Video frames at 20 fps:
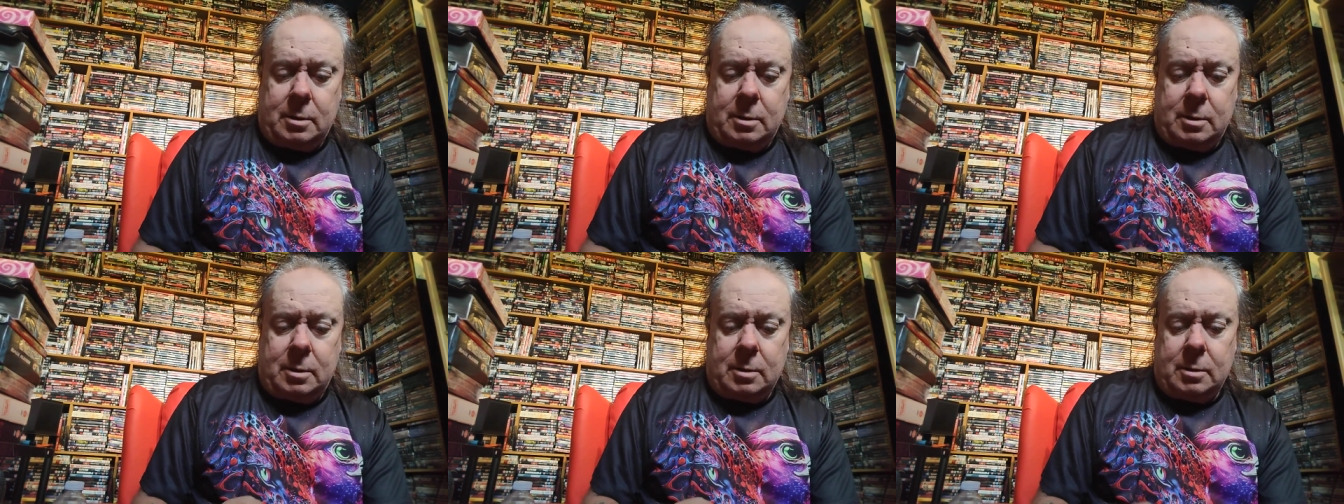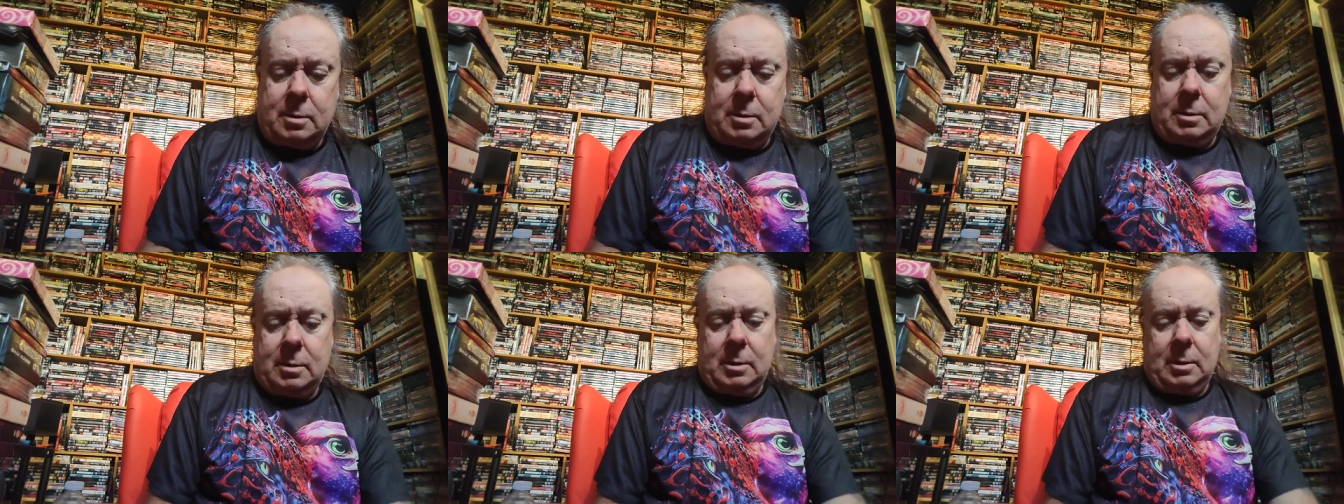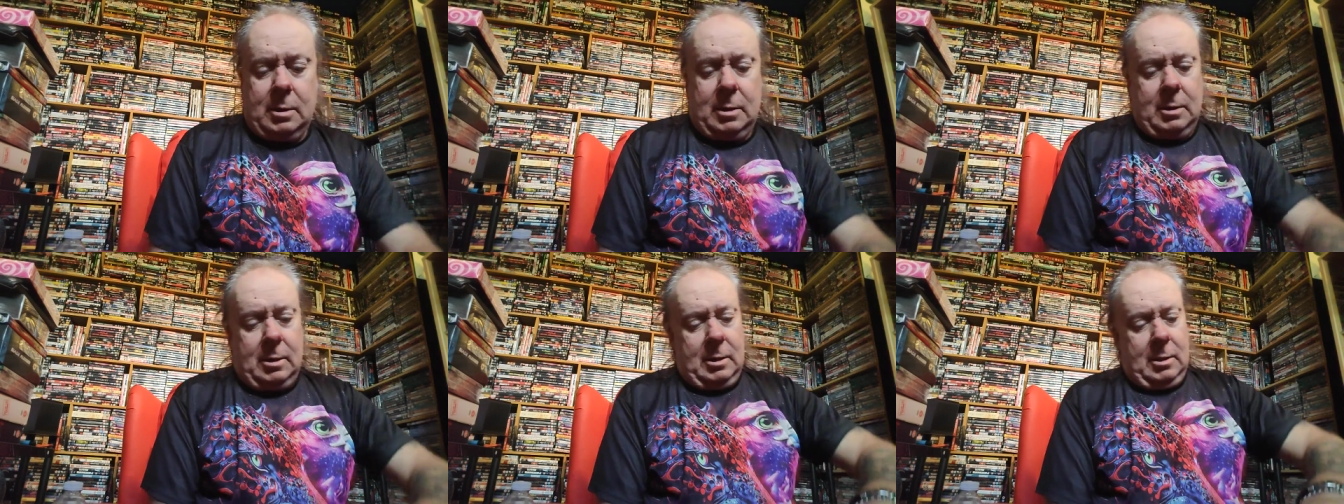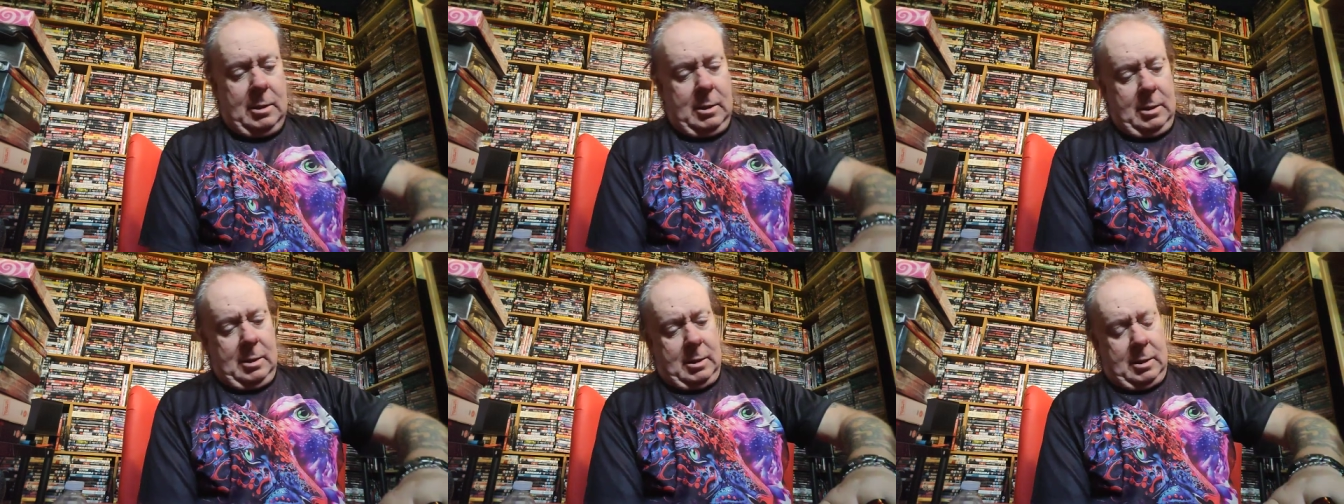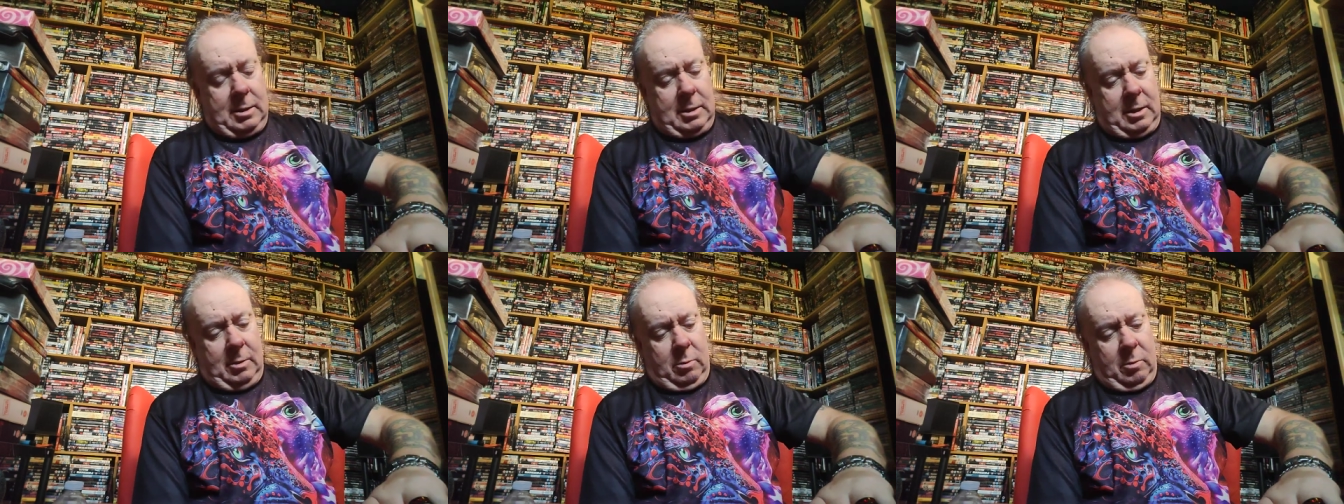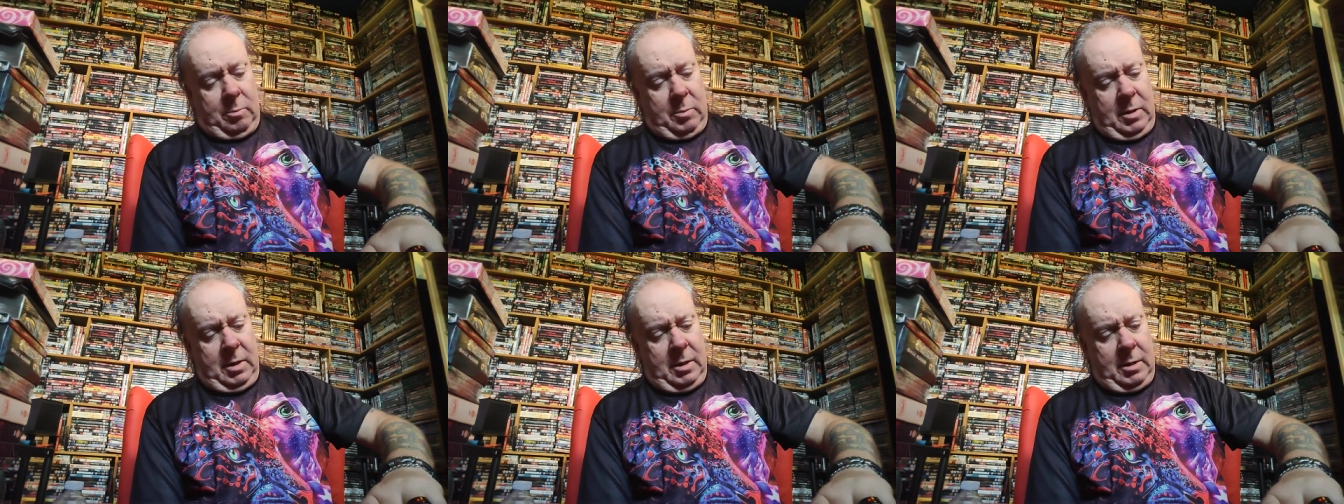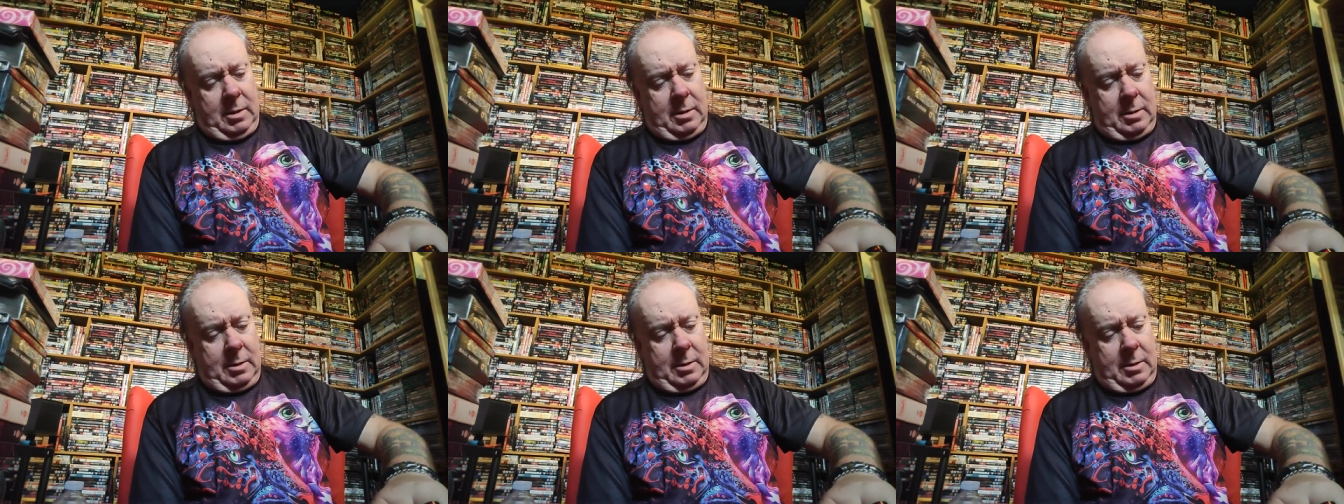As they would be.